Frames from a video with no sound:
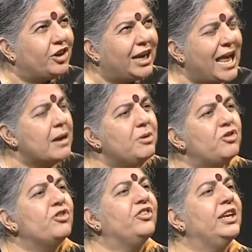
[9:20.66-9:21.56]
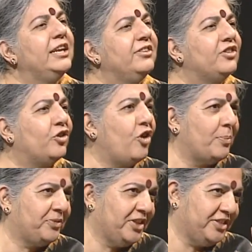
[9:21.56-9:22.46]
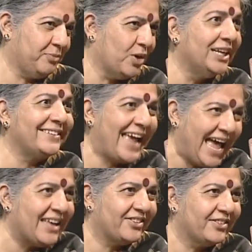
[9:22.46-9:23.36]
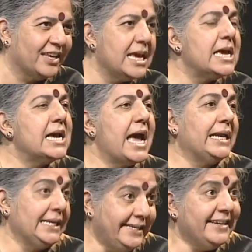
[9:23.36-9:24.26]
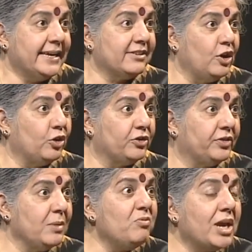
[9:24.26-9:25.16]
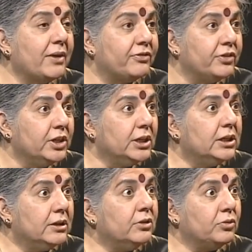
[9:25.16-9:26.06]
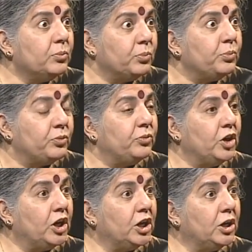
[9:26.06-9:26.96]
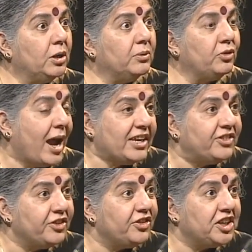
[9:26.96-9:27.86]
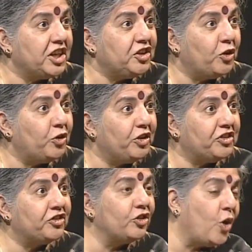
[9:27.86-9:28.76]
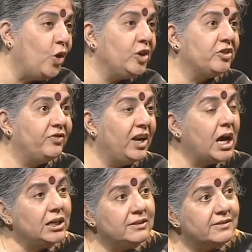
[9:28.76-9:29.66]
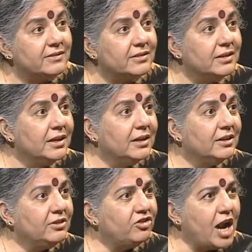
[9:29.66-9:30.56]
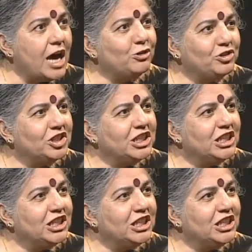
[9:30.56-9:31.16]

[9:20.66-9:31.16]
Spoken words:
climate resilience crops that the world has. And India has a lot of them. We have rices that can tolerate salt, floods, drought,